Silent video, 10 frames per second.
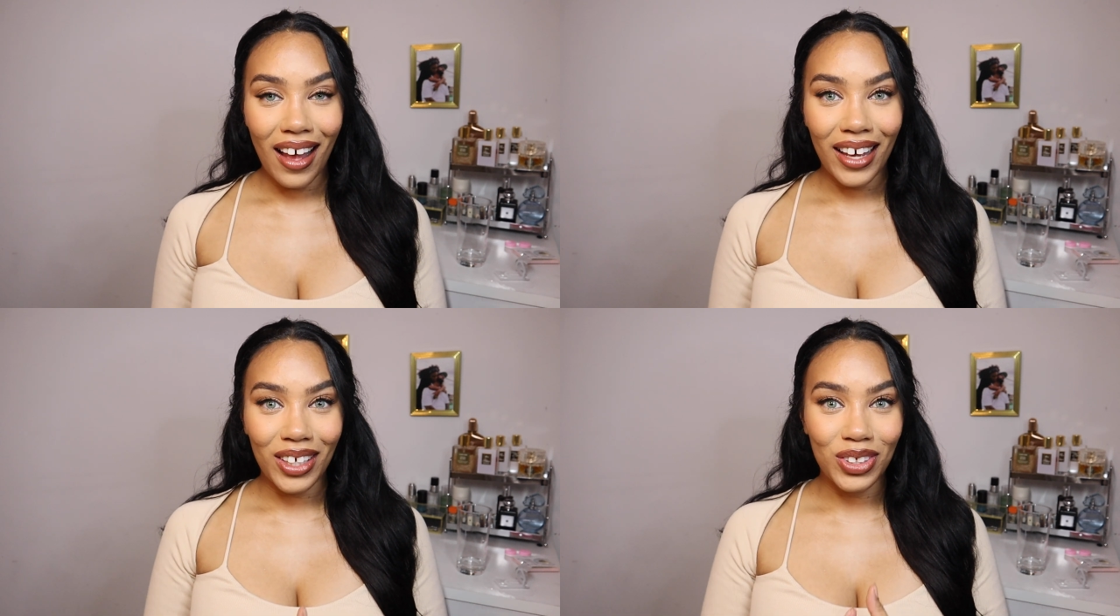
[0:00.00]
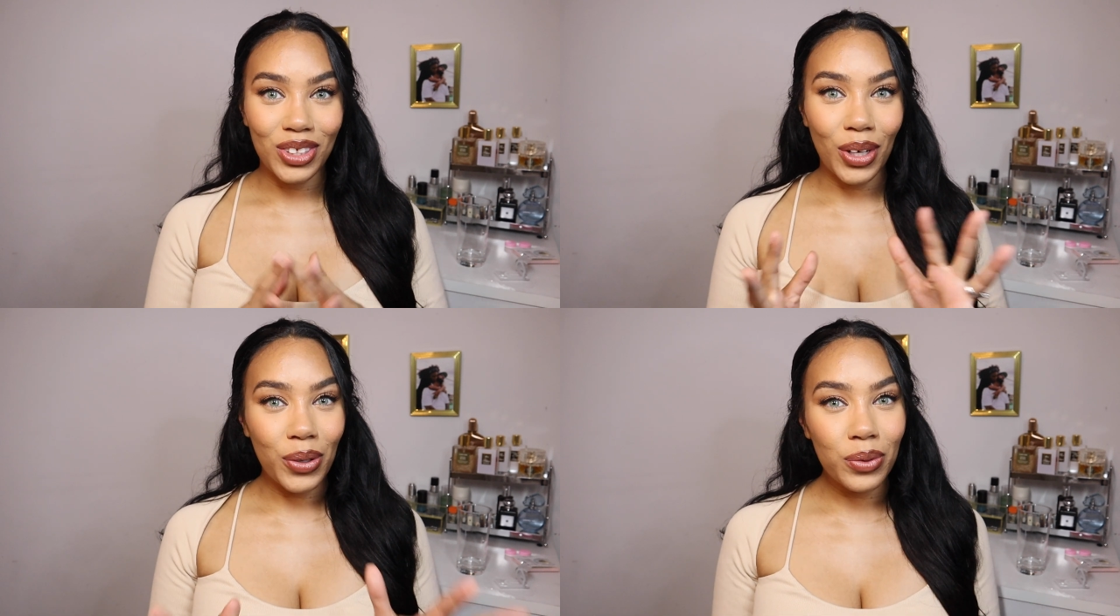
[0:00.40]
I
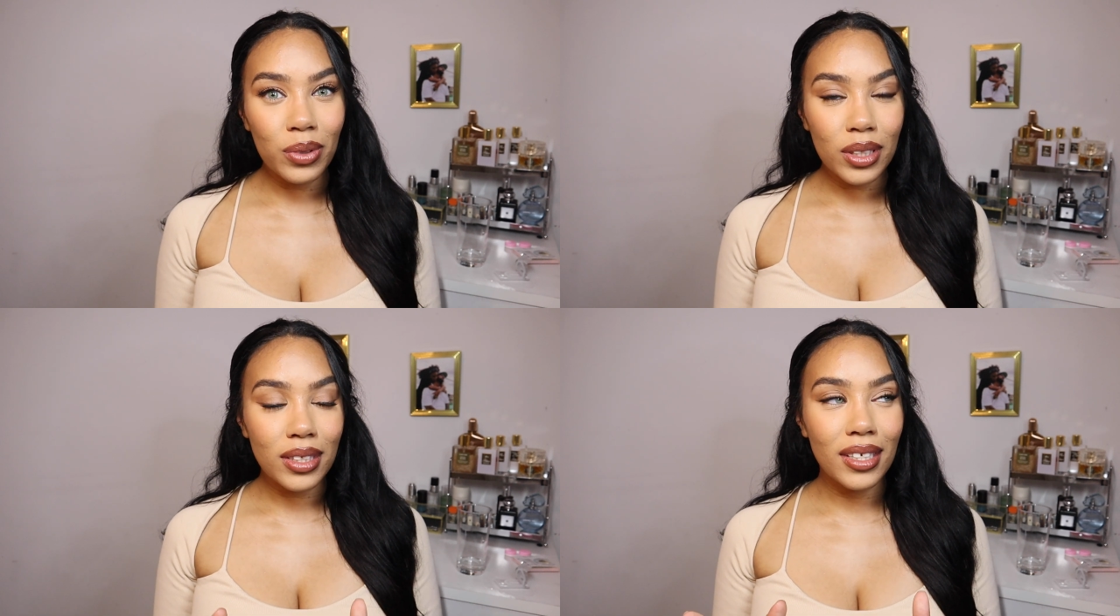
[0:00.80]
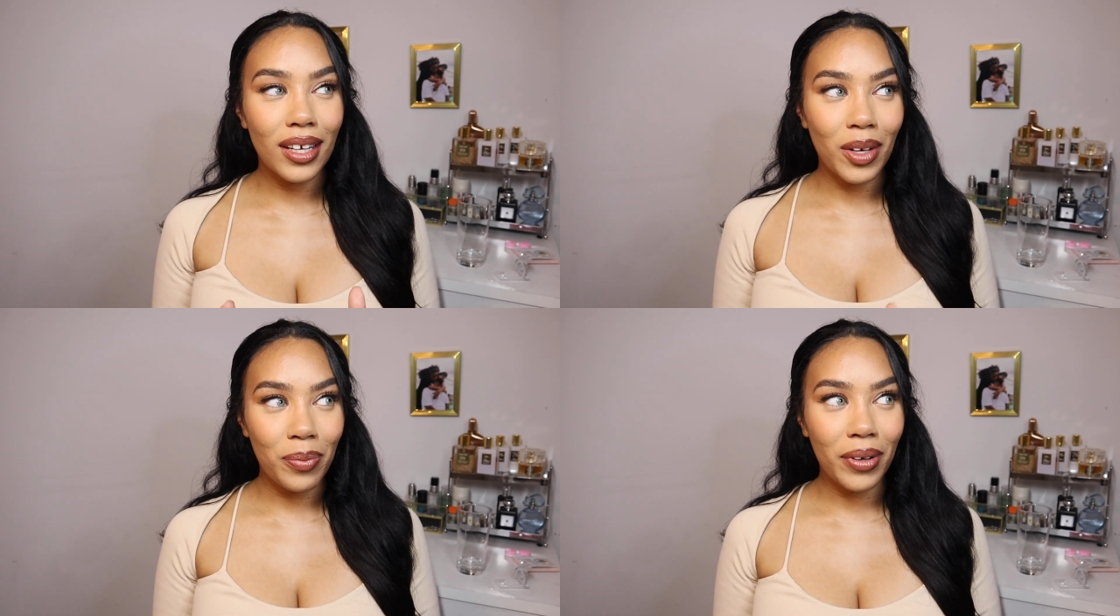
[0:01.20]
don't
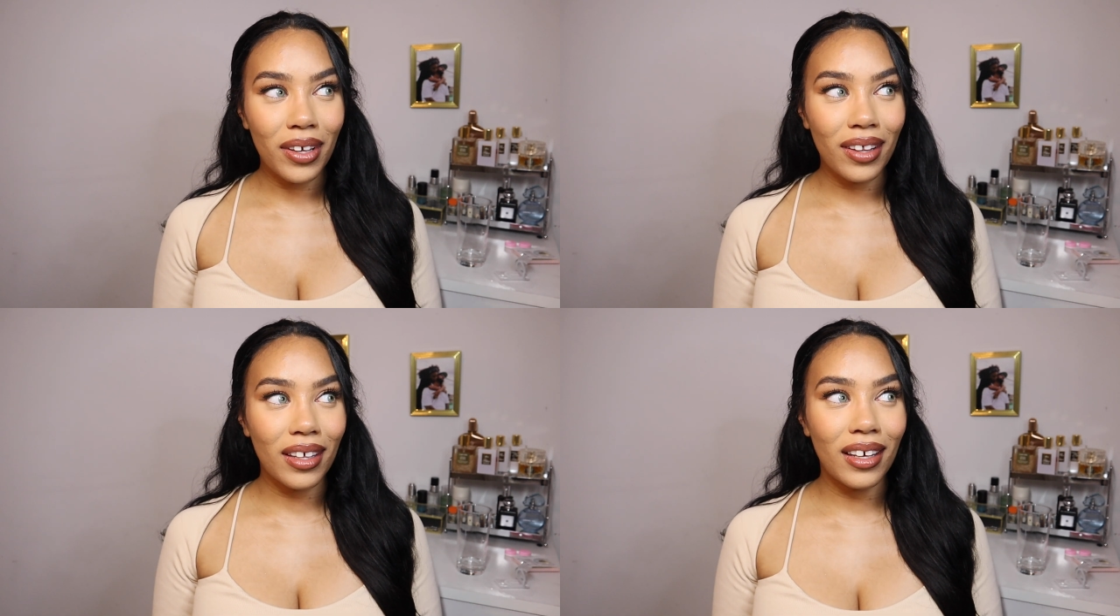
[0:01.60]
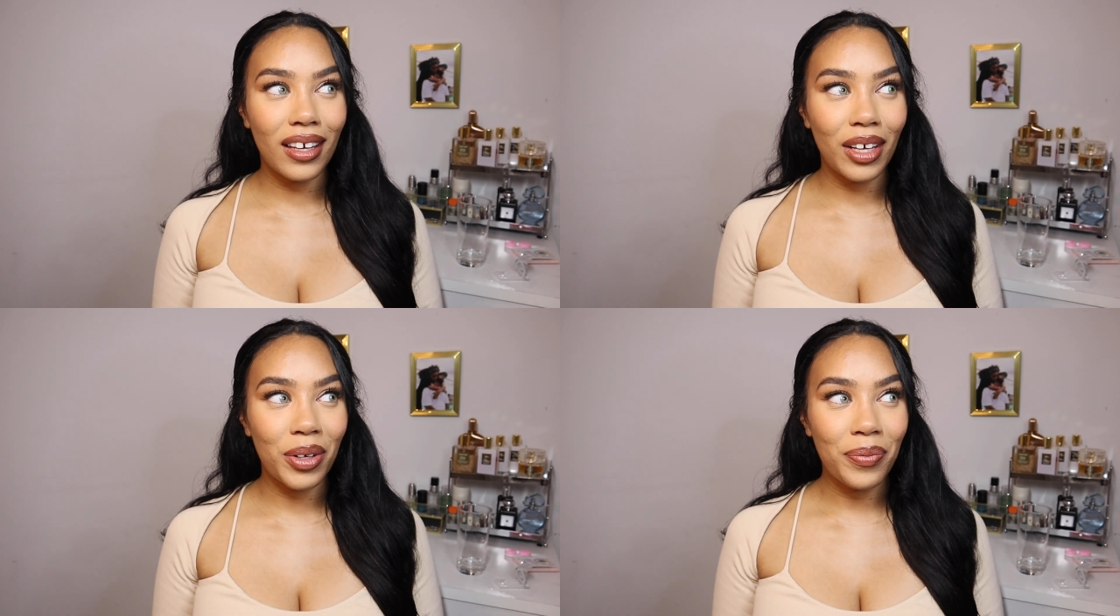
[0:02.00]

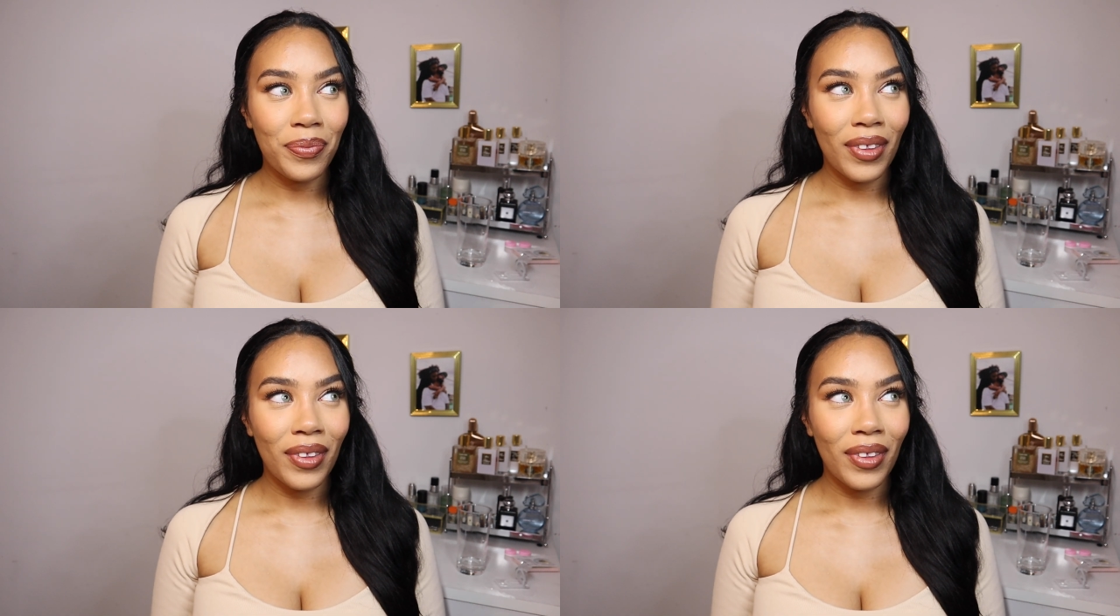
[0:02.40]
typically